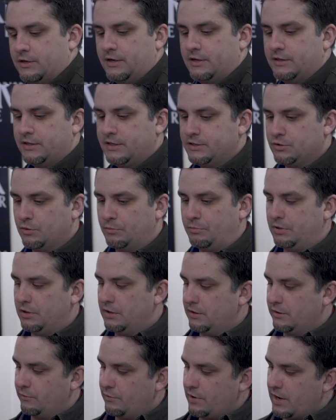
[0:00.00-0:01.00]
and these will
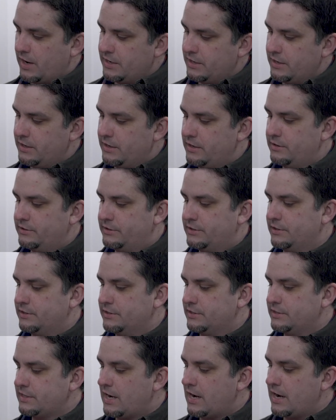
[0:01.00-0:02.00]
plug right in to the
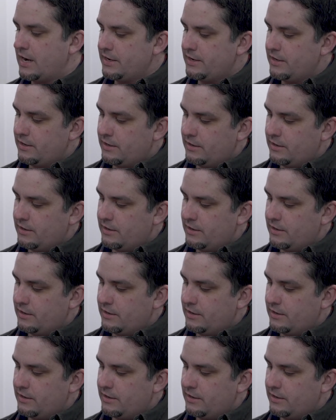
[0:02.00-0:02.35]
side,